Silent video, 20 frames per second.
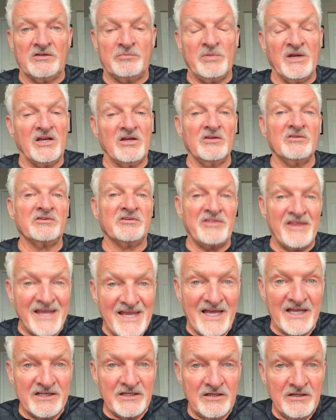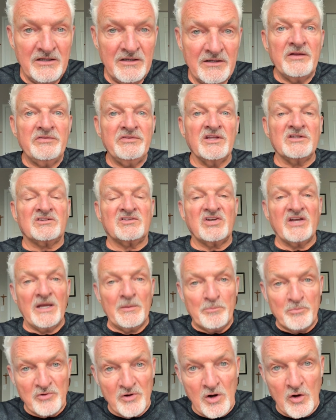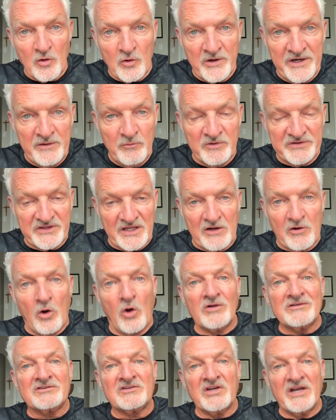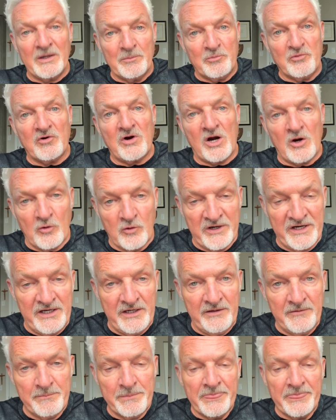because then the temporary, what they call temporary